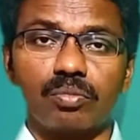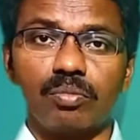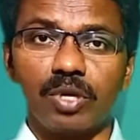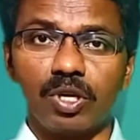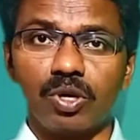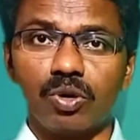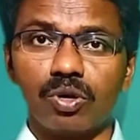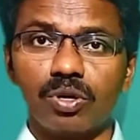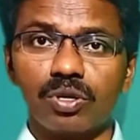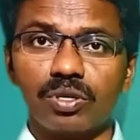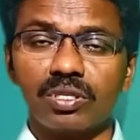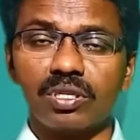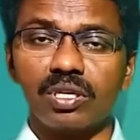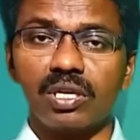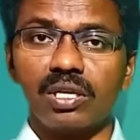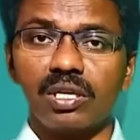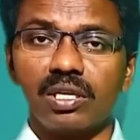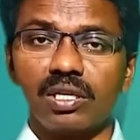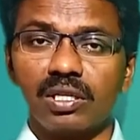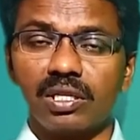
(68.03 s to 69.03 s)
because
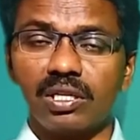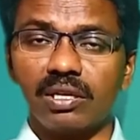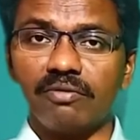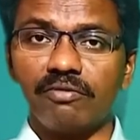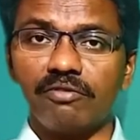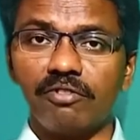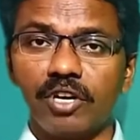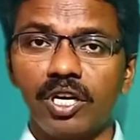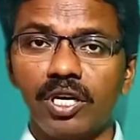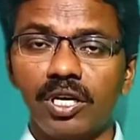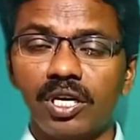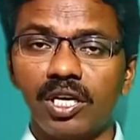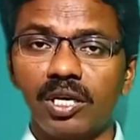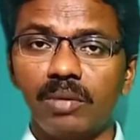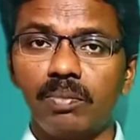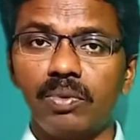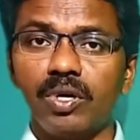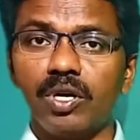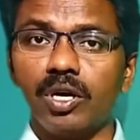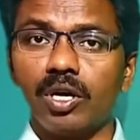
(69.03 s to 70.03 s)
the
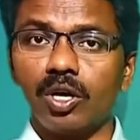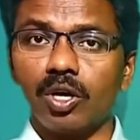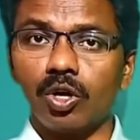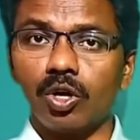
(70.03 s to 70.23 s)
verb